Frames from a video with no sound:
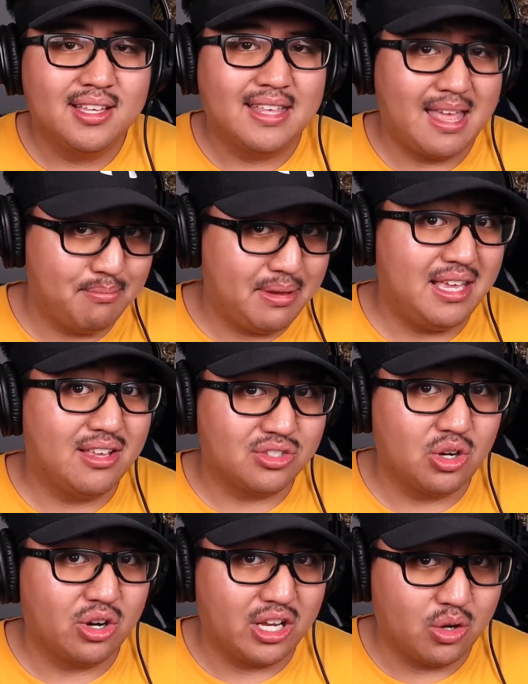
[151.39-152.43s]
can be a
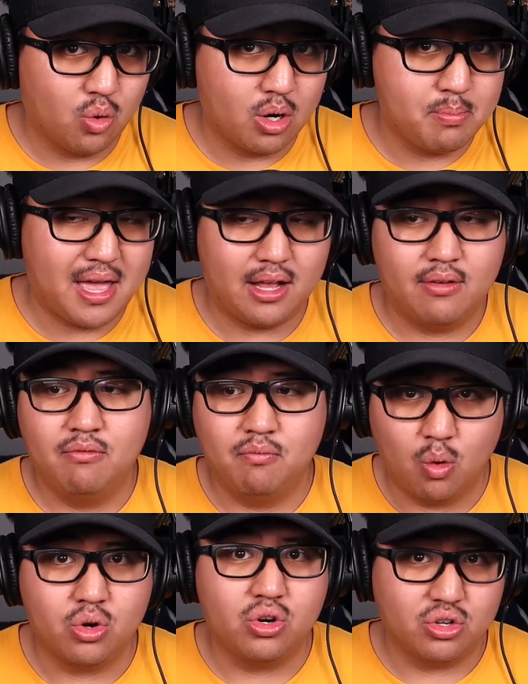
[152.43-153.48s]
starting quarterback
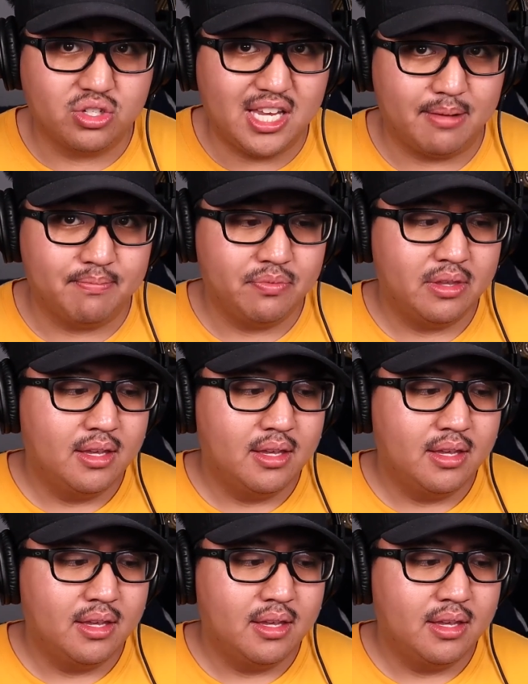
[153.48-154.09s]
for your team.